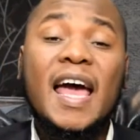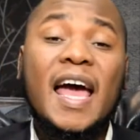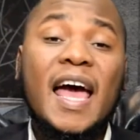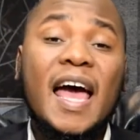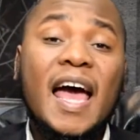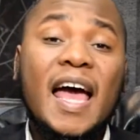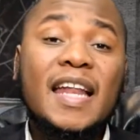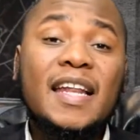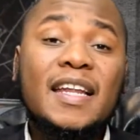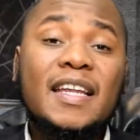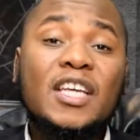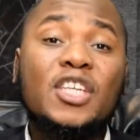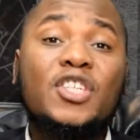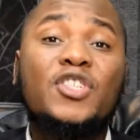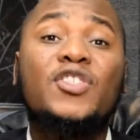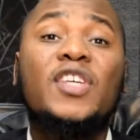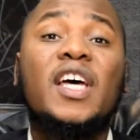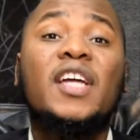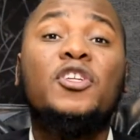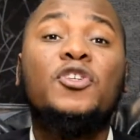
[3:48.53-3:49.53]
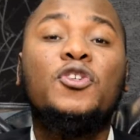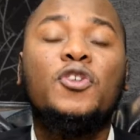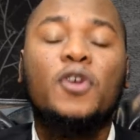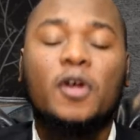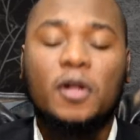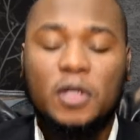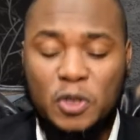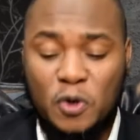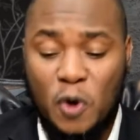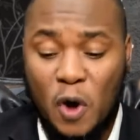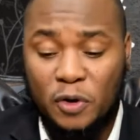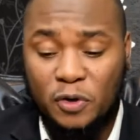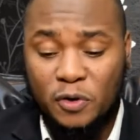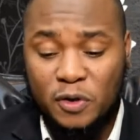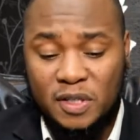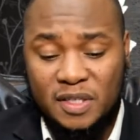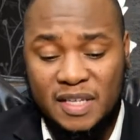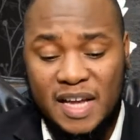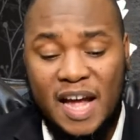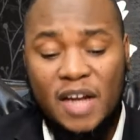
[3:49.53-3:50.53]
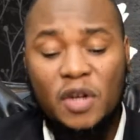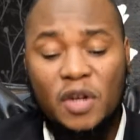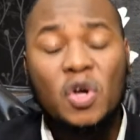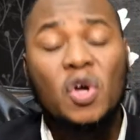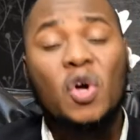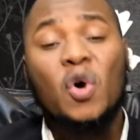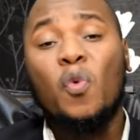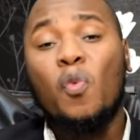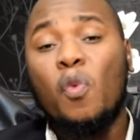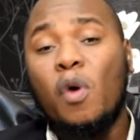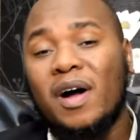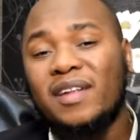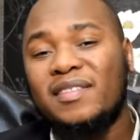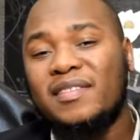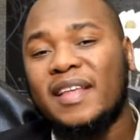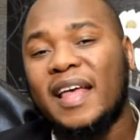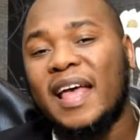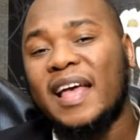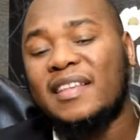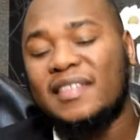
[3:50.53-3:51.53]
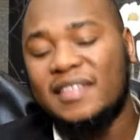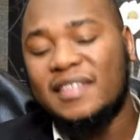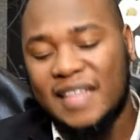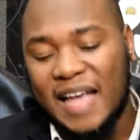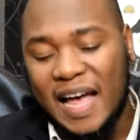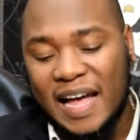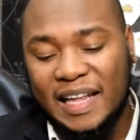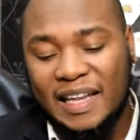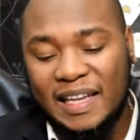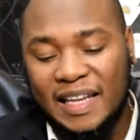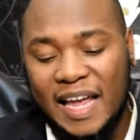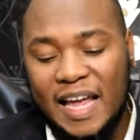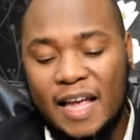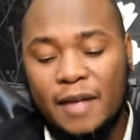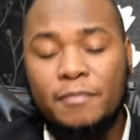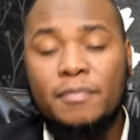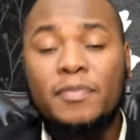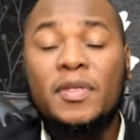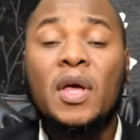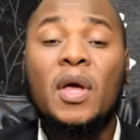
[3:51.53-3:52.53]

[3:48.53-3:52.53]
and essential to understand what exactly